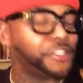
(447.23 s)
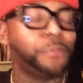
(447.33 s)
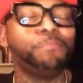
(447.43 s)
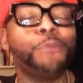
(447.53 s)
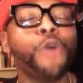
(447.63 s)
as
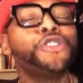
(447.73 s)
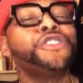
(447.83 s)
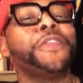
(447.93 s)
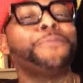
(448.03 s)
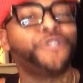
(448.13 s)

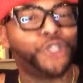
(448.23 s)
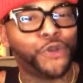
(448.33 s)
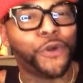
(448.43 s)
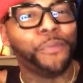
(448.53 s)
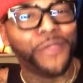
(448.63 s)
emotionally
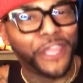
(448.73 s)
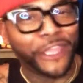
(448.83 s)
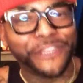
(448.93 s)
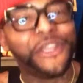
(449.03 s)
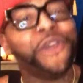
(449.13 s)
mature
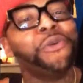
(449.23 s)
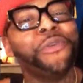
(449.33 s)
beings,